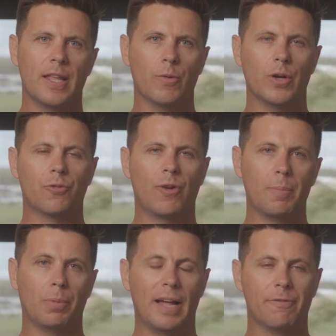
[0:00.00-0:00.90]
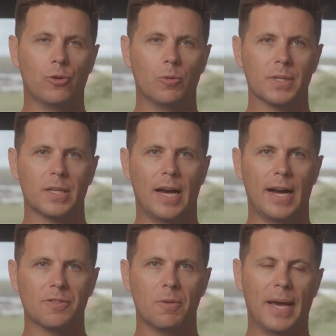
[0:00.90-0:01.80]
there with those freight platforms
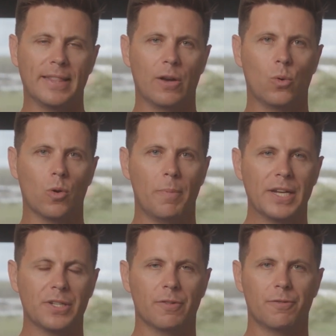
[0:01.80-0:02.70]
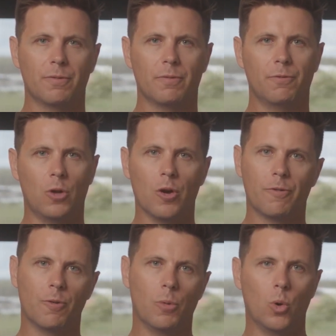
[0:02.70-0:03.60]
uh, to make that automation flow
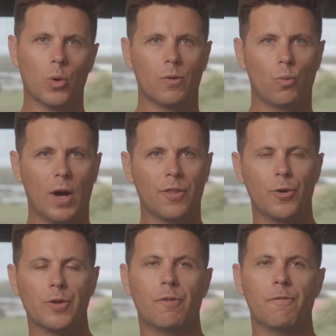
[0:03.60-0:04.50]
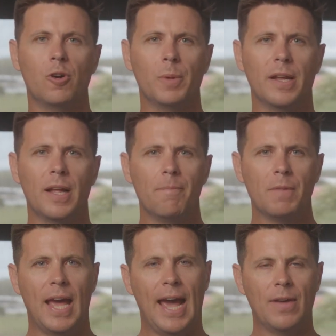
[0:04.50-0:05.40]
from order right through to fulfillment,
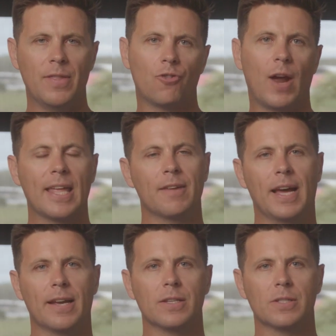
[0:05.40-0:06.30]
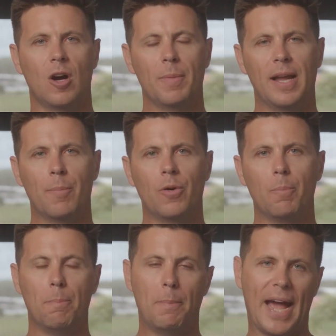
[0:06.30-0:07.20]
and then the tracking of that consignment
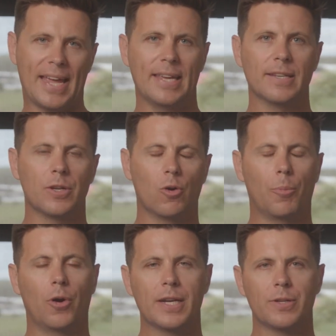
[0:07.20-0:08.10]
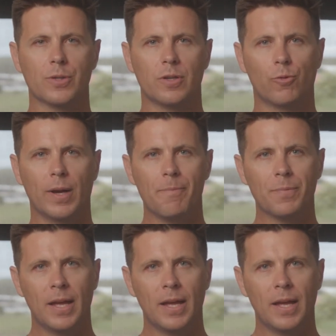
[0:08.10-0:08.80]
number back into your operational software.